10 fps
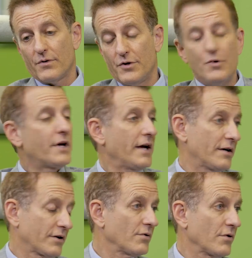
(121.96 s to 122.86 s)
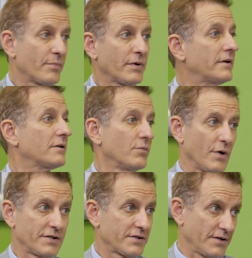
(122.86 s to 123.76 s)
You can't ignore the political
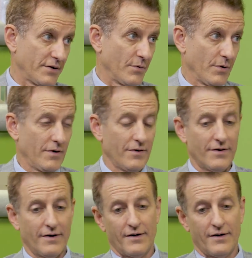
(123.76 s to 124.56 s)
risks in the world.